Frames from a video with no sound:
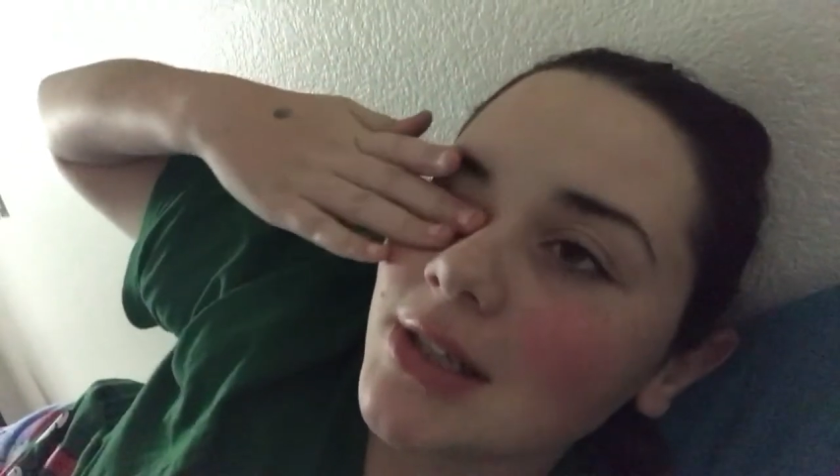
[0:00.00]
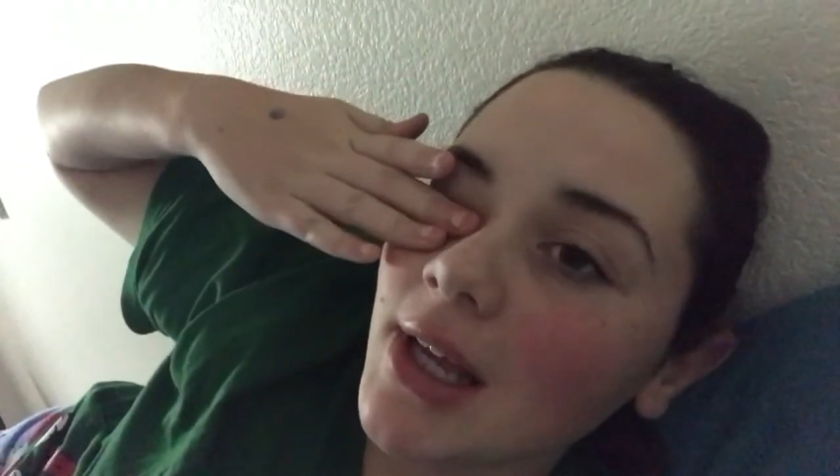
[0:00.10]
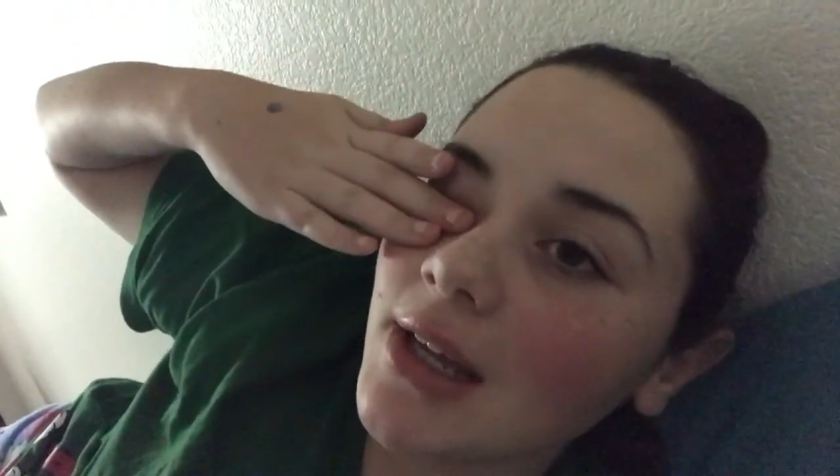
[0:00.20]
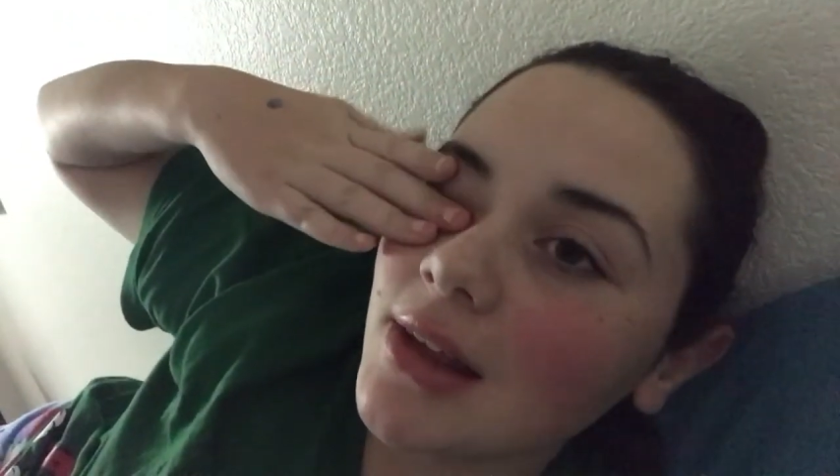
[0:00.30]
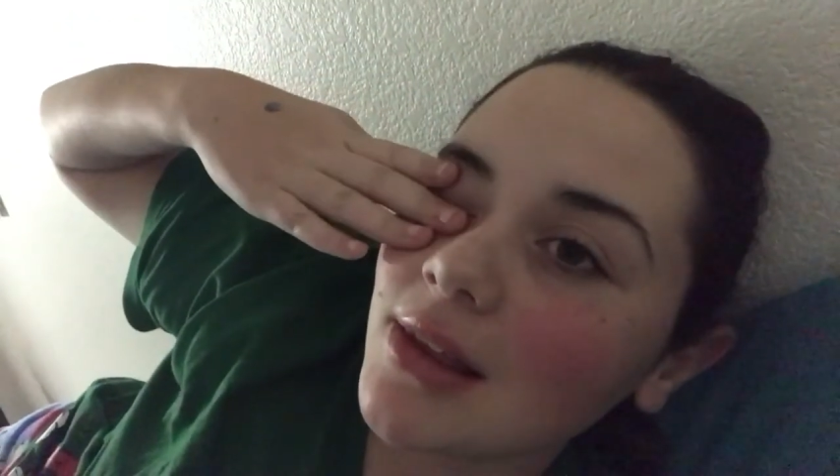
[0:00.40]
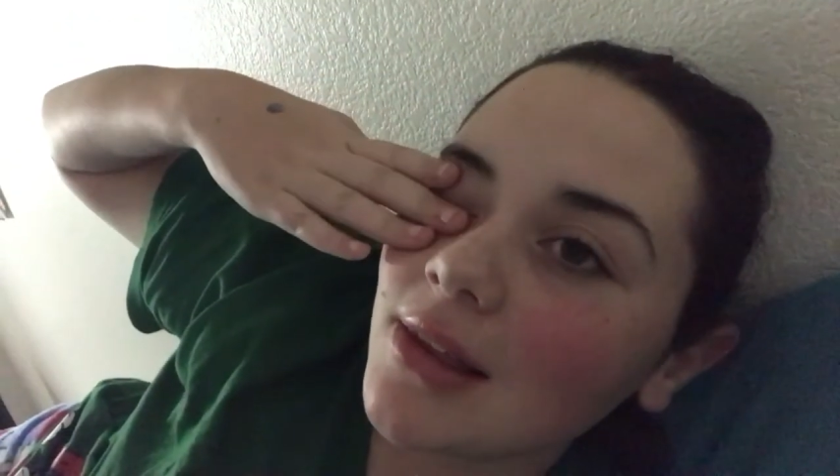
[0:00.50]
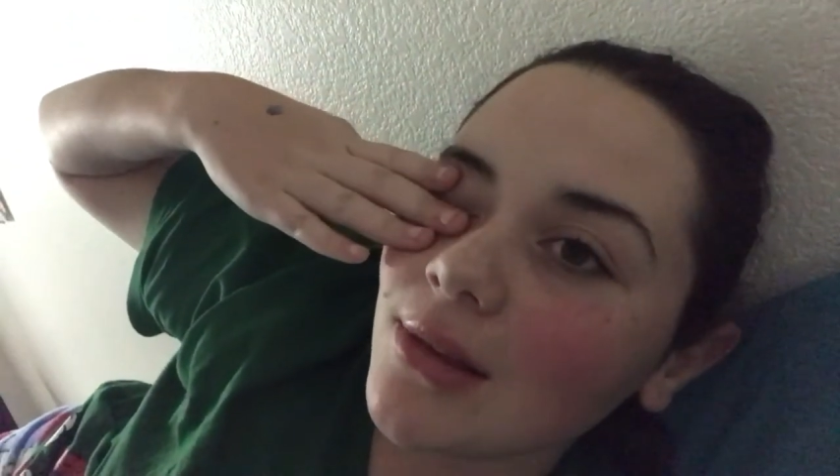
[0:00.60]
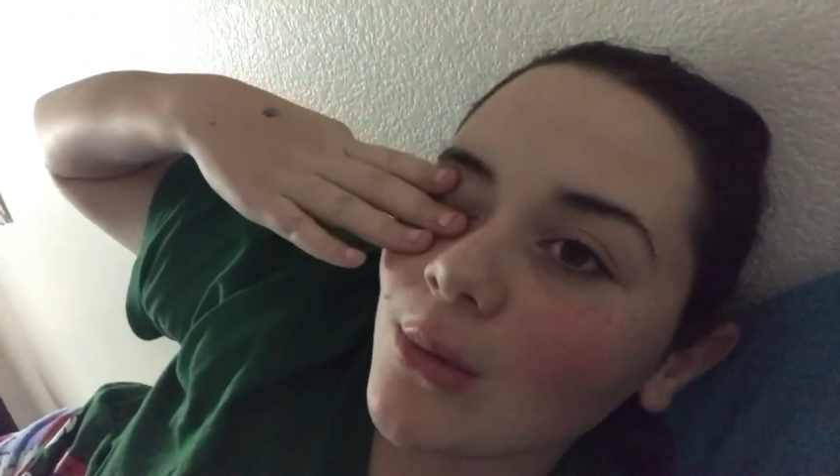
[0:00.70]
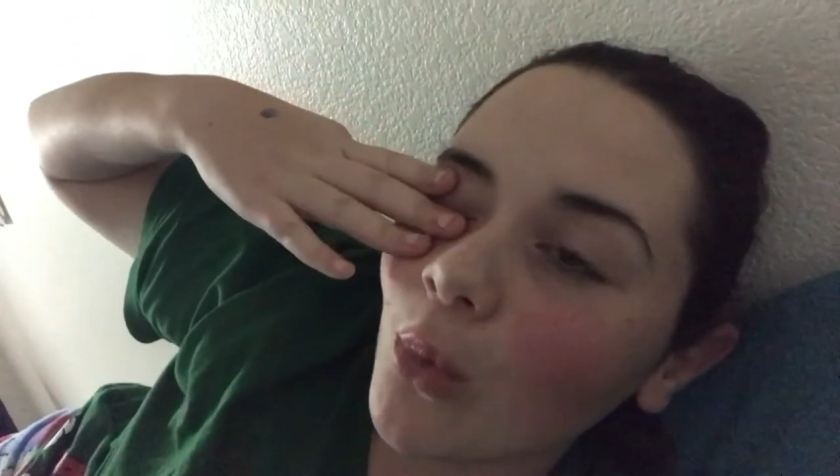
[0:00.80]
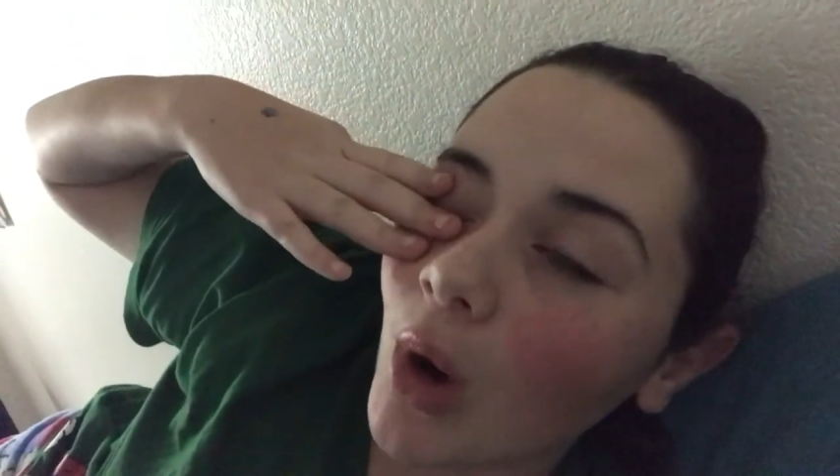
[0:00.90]
like
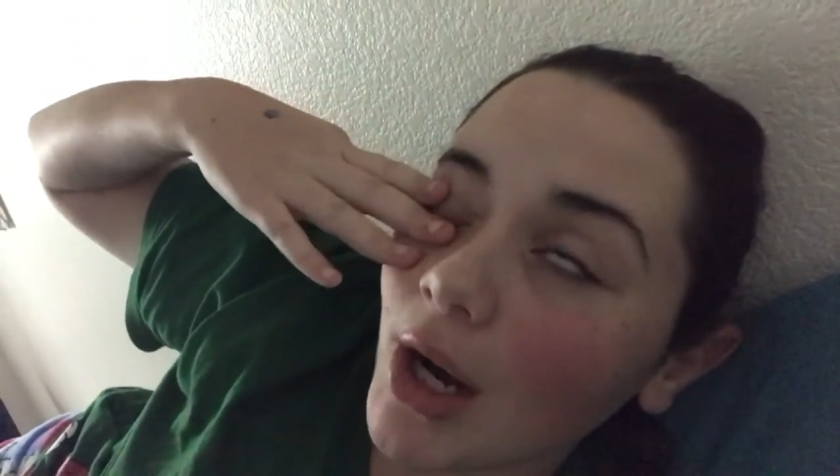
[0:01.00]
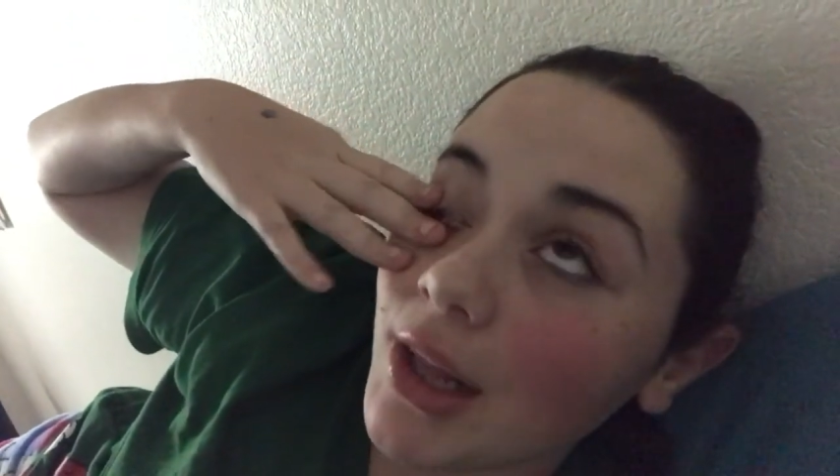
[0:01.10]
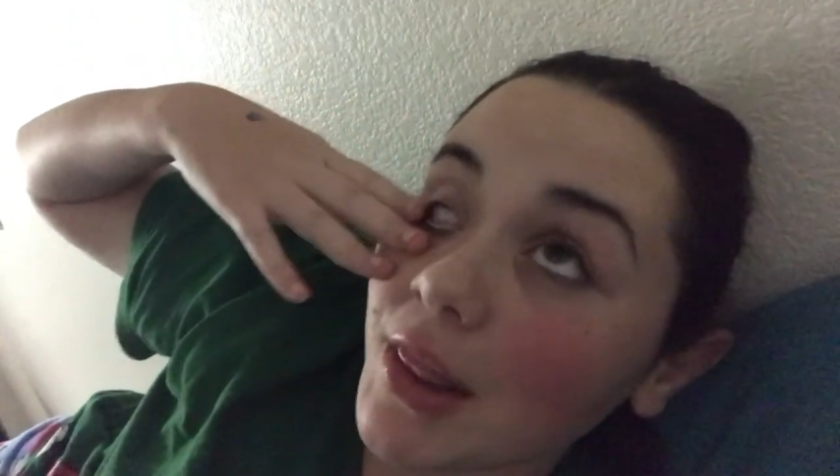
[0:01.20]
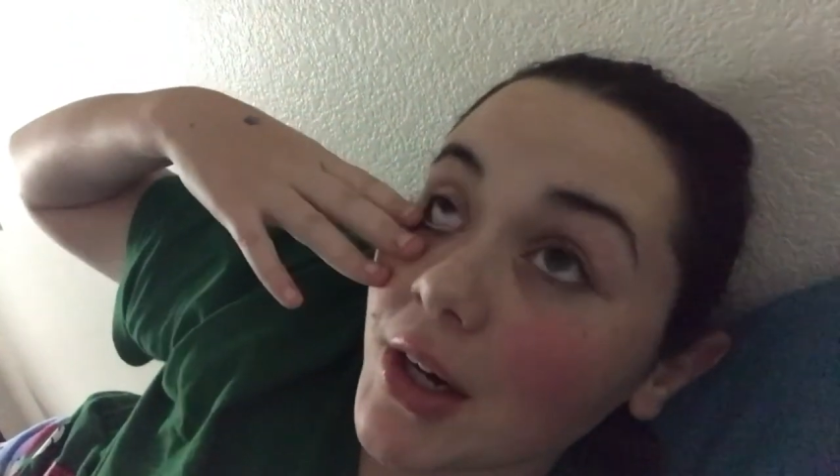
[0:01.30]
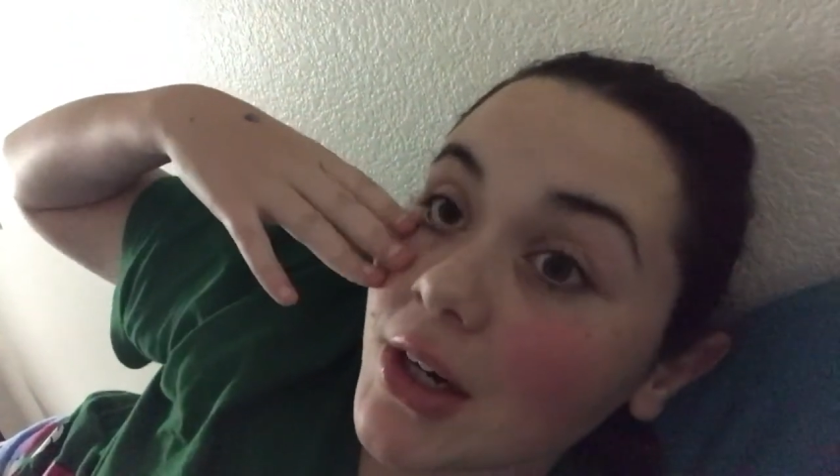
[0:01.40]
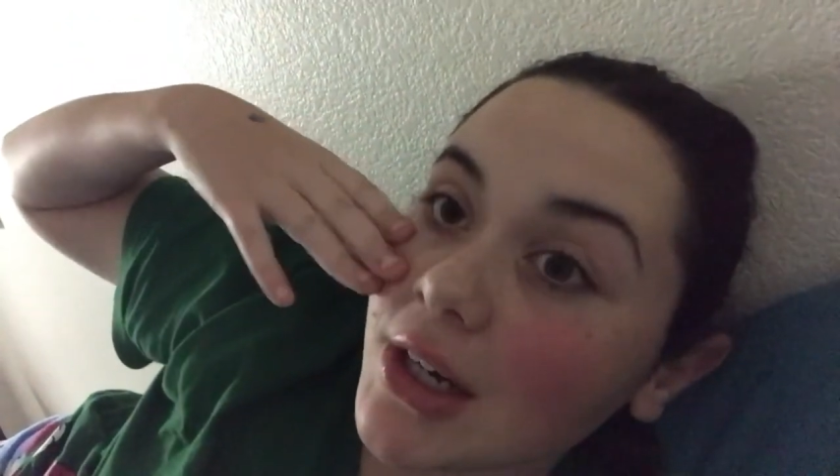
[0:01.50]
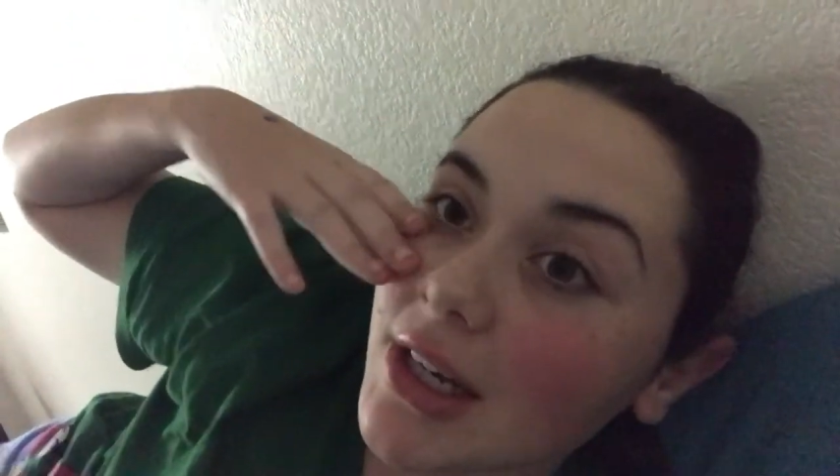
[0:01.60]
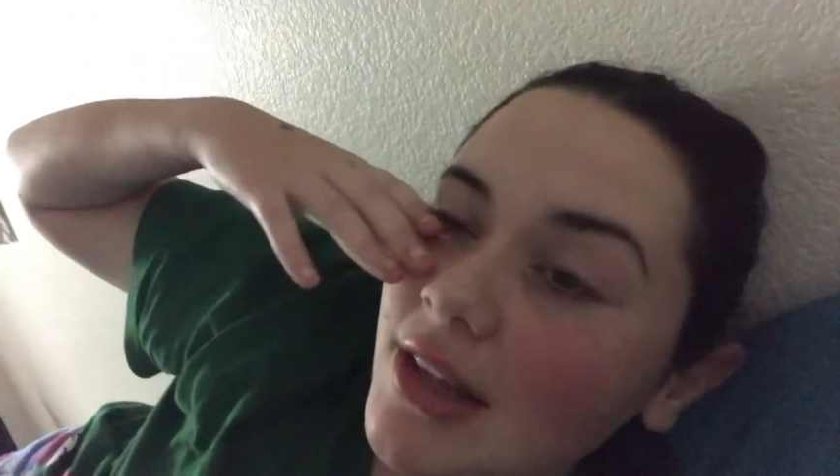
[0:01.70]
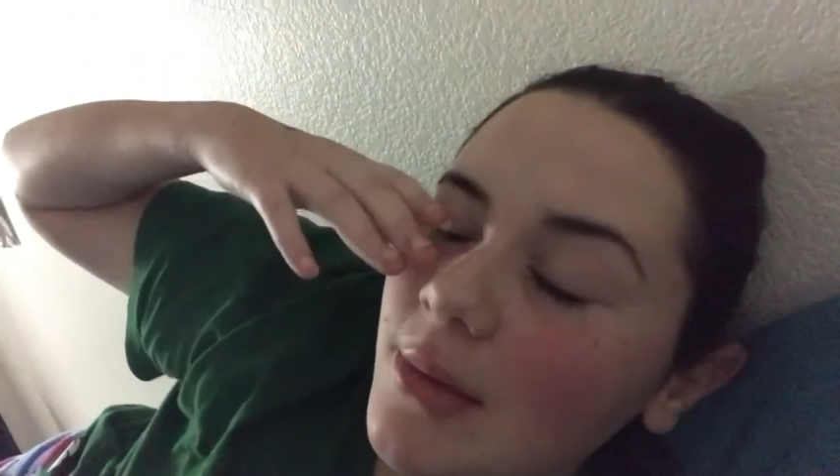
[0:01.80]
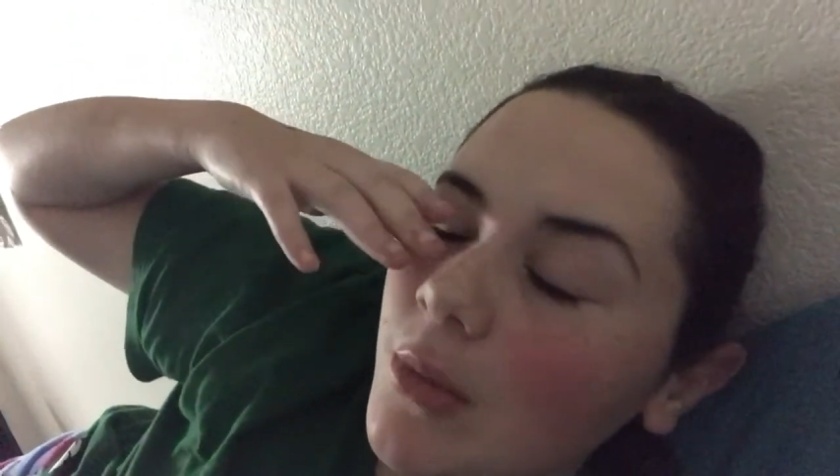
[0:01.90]
1:30 in the